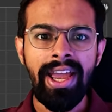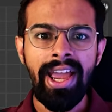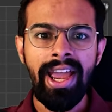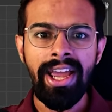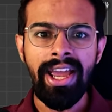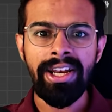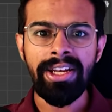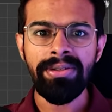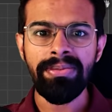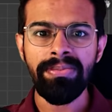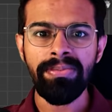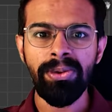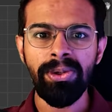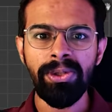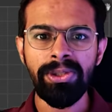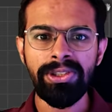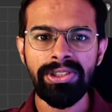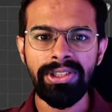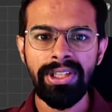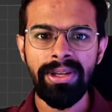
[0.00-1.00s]
And
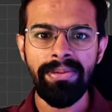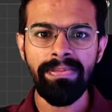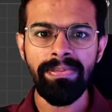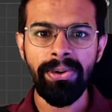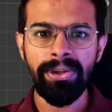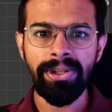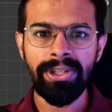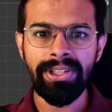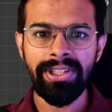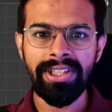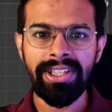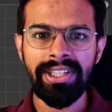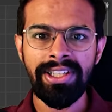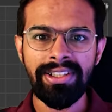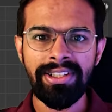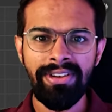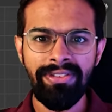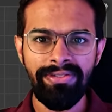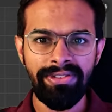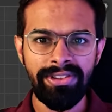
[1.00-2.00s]
most importantly,
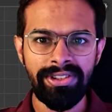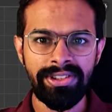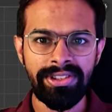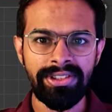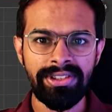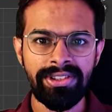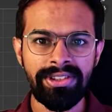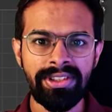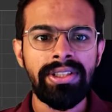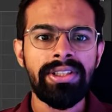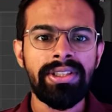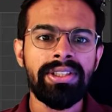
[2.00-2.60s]
roughness.